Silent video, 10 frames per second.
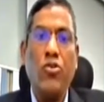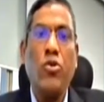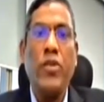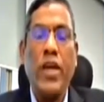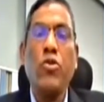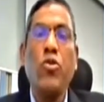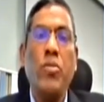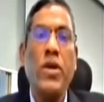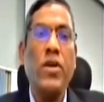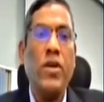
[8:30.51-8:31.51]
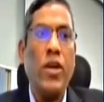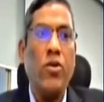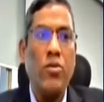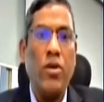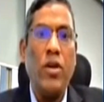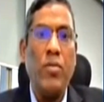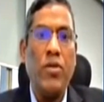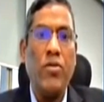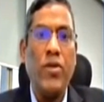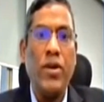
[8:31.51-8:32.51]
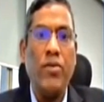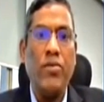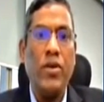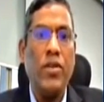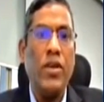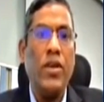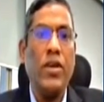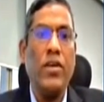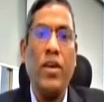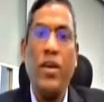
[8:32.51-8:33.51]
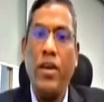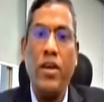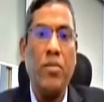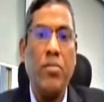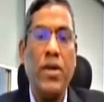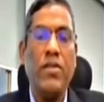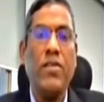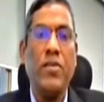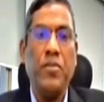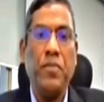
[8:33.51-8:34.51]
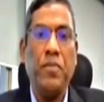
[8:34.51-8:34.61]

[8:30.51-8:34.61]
So that could be a little bit of a worry for the incumbents.